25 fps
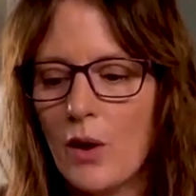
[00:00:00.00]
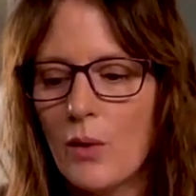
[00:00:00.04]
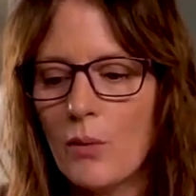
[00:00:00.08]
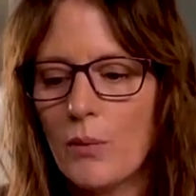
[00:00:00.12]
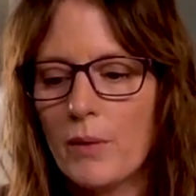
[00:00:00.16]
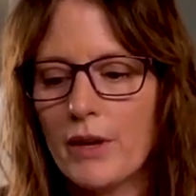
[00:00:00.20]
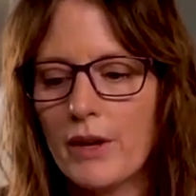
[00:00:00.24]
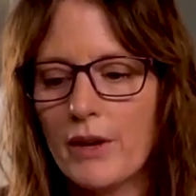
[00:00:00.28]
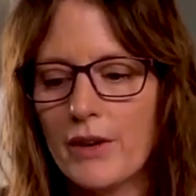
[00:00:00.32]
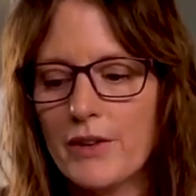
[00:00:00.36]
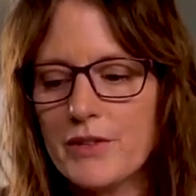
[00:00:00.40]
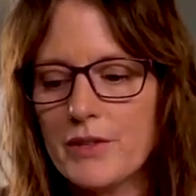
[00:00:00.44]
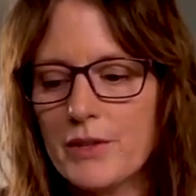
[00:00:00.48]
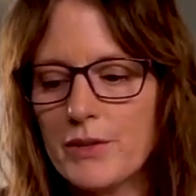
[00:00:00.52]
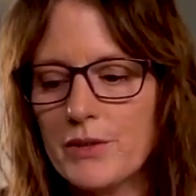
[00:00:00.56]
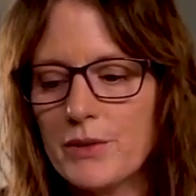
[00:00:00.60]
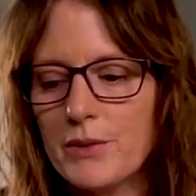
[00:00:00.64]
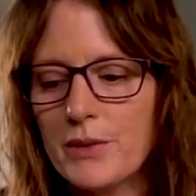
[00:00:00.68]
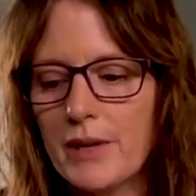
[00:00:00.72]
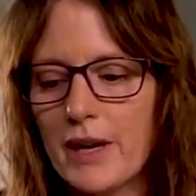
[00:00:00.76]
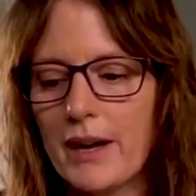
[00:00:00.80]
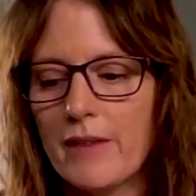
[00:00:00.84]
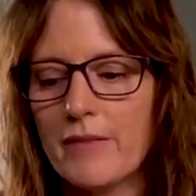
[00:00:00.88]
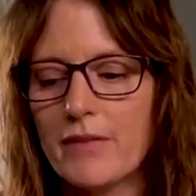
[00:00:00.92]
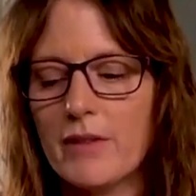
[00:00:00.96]
We also
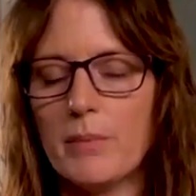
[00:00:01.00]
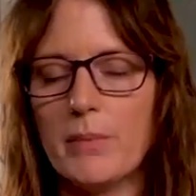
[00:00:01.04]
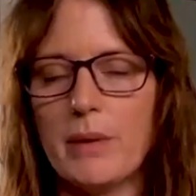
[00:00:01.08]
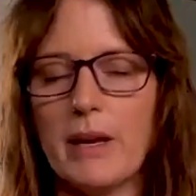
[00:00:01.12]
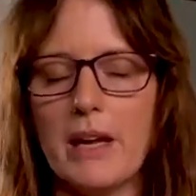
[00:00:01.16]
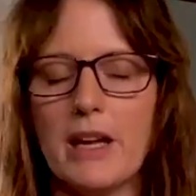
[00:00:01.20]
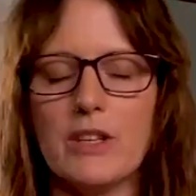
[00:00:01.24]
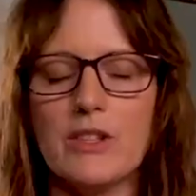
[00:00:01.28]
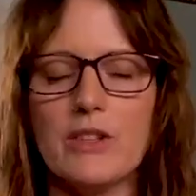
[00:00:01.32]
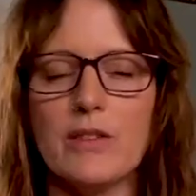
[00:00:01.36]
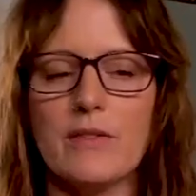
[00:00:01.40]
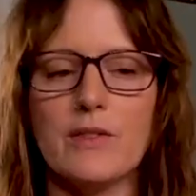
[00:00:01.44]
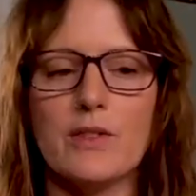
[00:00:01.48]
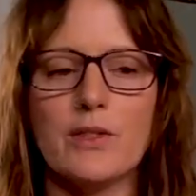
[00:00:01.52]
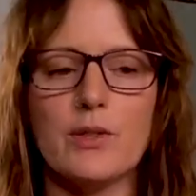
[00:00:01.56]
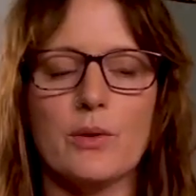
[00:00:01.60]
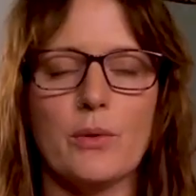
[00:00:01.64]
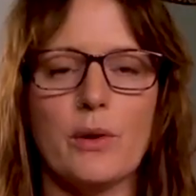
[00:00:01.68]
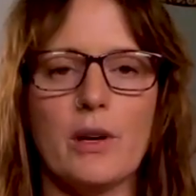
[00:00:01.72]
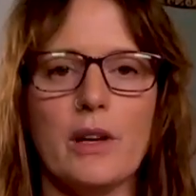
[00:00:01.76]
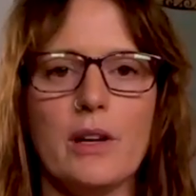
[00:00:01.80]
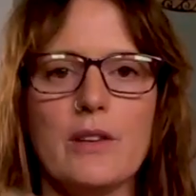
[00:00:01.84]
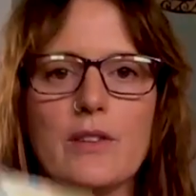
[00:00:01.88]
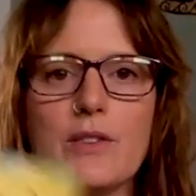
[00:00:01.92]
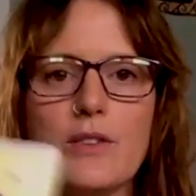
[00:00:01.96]
do have the Page of
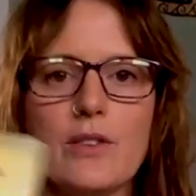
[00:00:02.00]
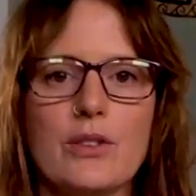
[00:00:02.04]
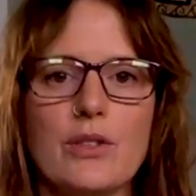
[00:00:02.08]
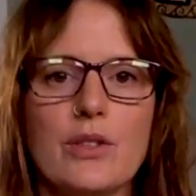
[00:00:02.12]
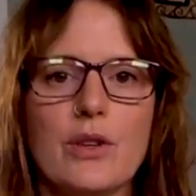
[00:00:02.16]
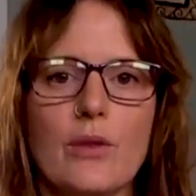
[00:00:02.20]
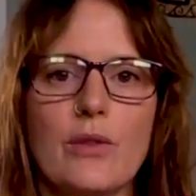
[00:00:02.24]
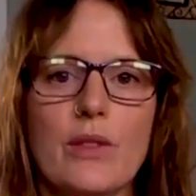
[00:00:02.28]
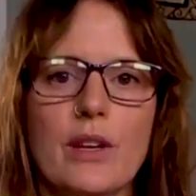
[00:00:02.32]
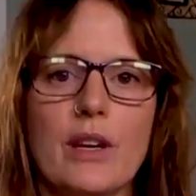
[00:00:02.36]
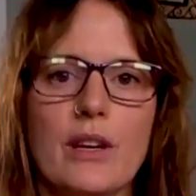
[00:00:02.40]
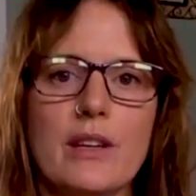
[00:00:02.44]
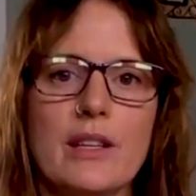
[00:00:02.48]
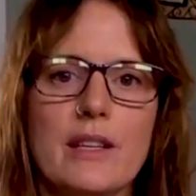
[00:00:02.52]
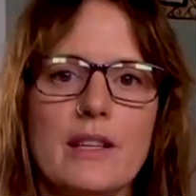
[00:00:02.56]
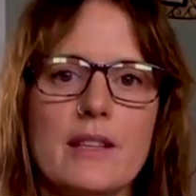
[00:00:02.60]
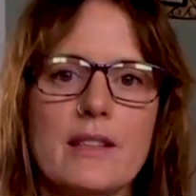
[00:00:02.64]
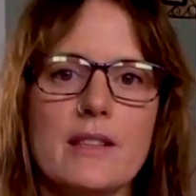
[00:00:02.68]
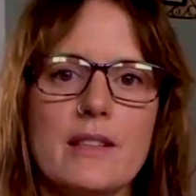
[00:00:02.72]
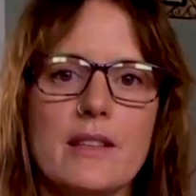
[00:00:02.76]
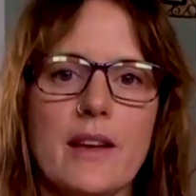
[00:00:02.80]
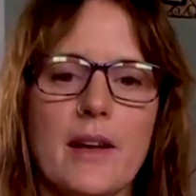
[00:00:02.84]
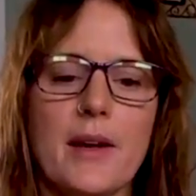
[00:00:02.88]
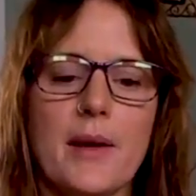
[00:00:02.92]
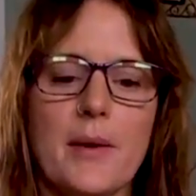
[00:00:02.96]
Swords, so there
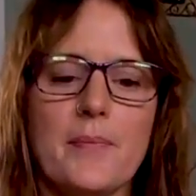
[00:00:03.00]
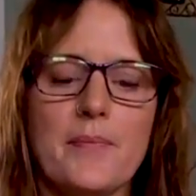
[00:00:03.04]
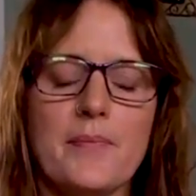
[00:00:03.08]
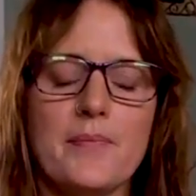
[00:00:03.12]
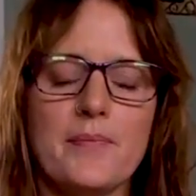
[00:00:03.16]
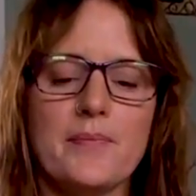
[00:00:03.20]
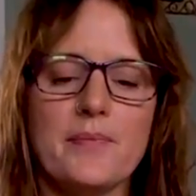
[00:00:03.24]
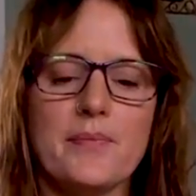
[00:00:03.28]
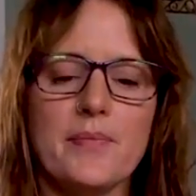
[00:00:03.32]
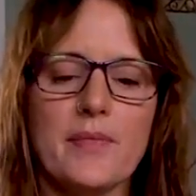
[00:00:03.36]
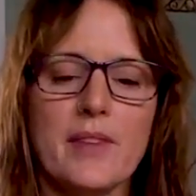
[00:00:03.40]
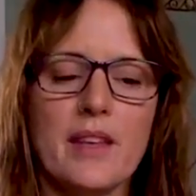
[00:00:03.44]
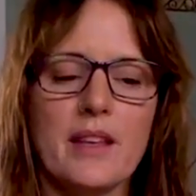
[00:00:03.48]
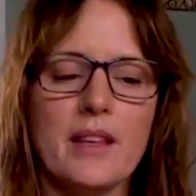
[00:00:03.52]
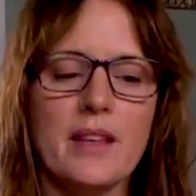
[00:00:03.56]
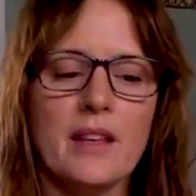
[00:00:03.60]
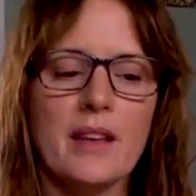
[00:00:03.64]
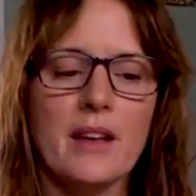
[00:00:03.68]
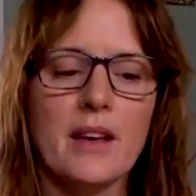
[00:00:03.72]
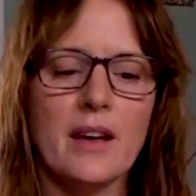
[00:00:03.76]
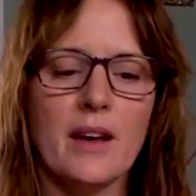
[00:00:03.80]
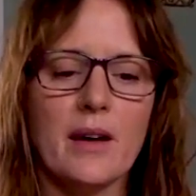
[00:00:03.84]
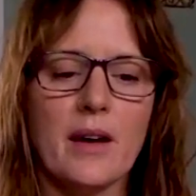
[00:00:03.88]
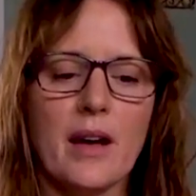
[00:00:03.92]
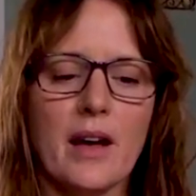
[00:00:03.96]
is
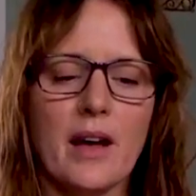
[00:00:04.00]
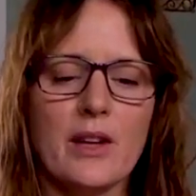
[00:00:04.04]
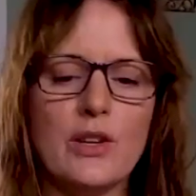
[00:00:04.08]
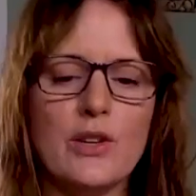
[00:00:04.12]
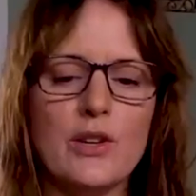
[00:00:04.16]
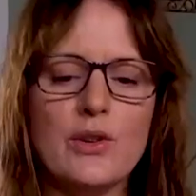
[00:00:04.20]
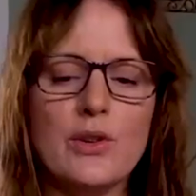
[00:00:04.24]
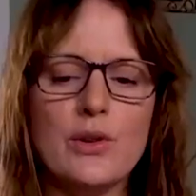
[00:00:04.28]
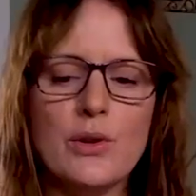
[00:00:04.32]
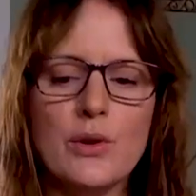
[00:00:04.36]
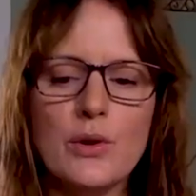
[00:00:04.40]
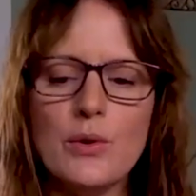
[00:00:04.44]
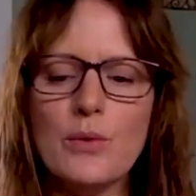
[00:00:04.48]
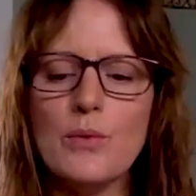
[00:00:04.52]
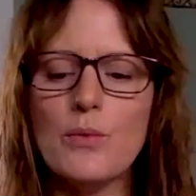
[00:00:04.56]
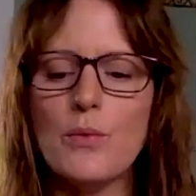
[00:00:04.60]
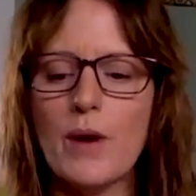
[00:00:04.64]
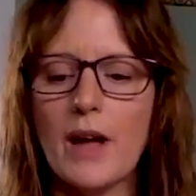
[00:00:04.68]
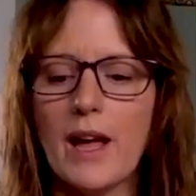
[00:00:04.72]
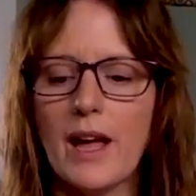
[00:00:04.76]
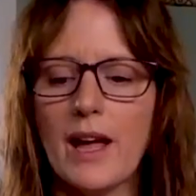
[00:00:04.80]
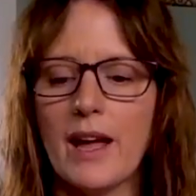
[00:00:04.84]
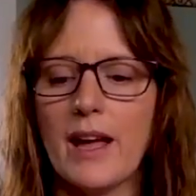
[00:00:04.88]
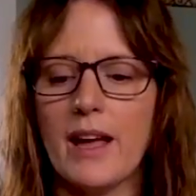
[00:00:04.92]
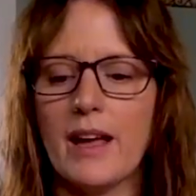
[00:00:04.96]
a new
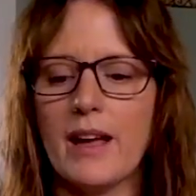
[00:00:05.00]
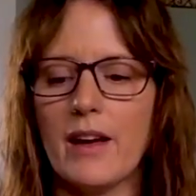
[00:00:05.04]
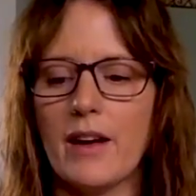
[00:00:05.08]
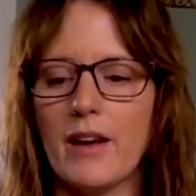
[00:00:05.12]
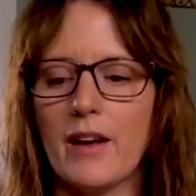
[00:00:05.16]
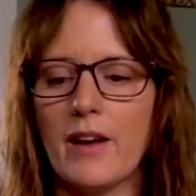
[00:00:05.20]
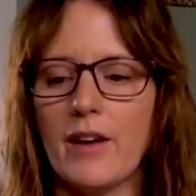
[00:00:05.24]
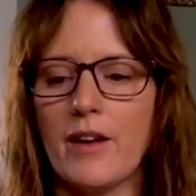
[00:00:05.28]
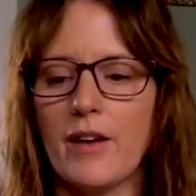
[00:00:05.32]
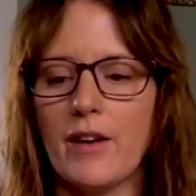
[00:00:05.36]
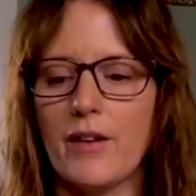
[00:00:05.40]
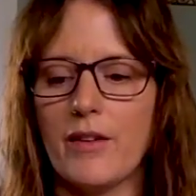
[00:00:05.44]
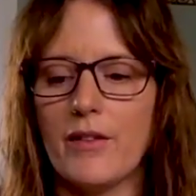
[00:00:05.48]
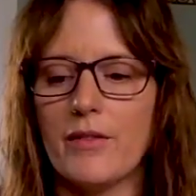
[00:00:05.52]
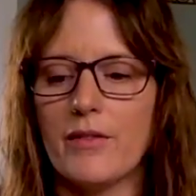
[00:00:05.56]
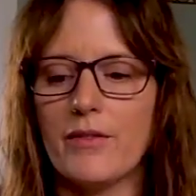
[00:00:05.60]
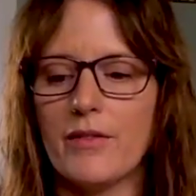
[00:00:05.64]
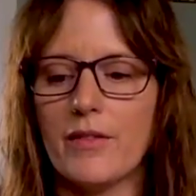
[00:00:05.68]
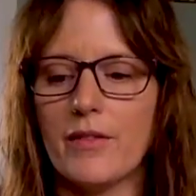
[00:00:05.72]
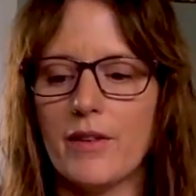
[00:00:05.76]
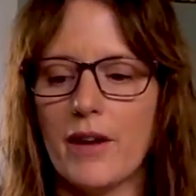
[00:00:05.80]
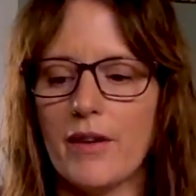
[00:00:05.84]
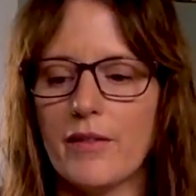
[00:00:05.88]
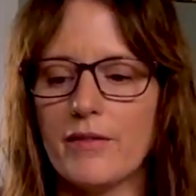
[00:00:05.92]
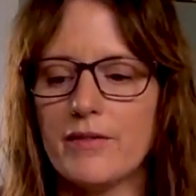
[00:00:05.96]
way
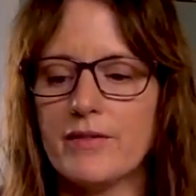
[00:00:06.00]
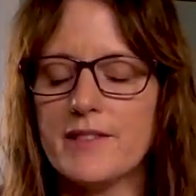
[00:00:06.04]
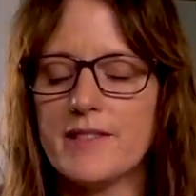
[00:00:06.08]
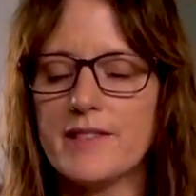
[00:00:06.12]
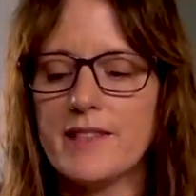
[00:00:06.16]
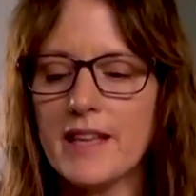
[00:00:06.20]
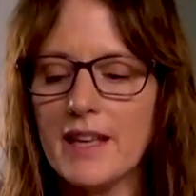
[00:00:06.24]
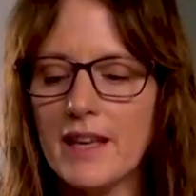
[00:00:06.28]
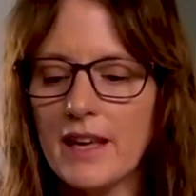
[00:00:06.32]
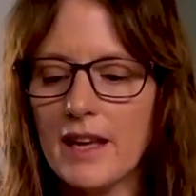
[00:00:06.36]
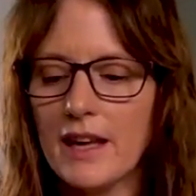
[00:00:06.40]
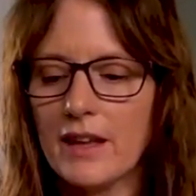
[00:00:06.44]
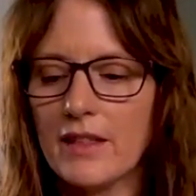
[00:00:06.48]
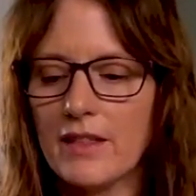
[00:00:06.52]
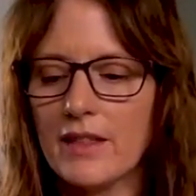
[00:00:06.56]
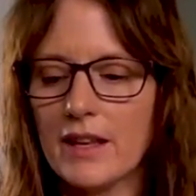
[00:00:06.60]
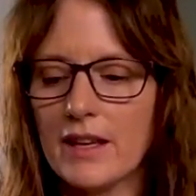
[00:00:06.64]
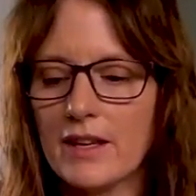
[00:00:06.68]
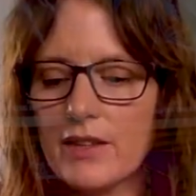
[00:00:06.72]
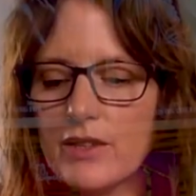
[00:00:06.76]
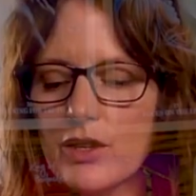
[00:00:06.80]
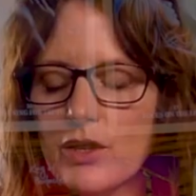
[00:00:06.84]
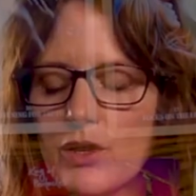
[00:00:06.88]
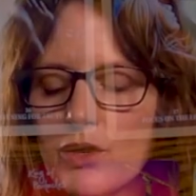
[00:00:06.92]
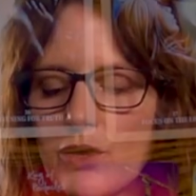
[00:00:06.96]
of seeing
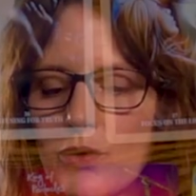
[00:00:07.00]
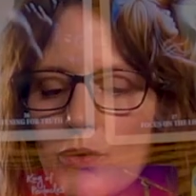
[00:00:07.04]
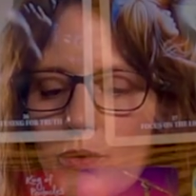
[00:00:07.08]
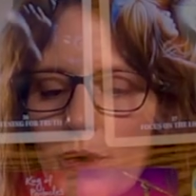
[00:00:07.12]
things, a new